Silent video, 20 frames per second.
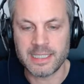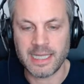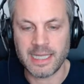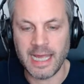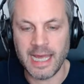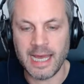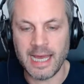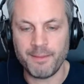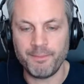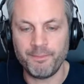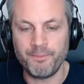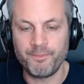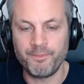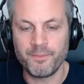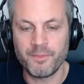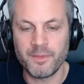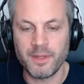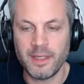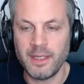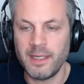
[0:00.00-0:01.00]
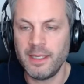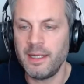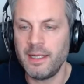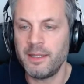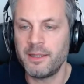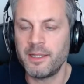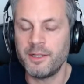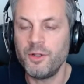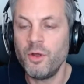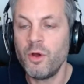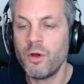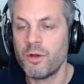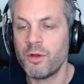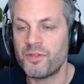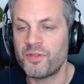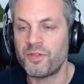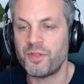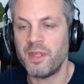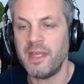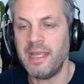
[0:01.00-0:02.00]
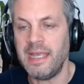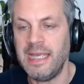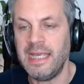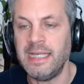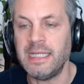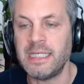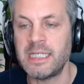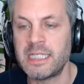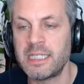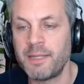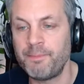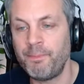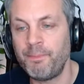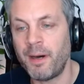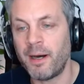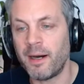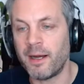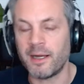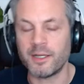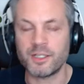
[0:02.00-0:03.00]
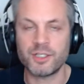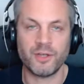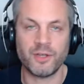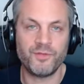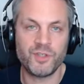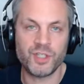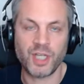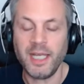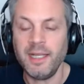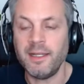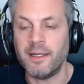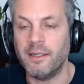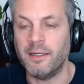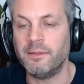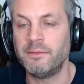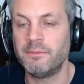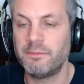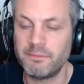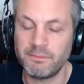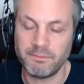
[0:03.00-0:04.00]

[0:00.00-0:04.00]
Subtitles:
the northeast part of China.